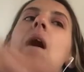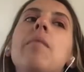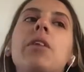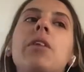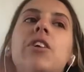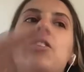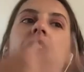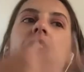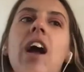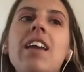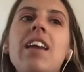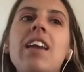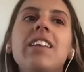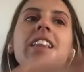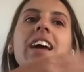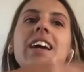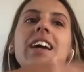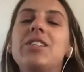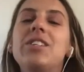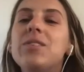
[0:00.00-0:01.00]
I'm going to try to
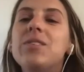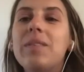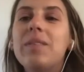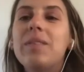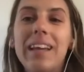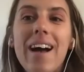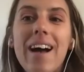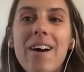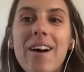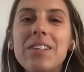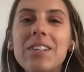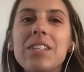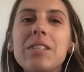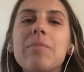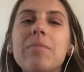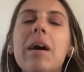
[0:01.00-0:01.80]
like do something else.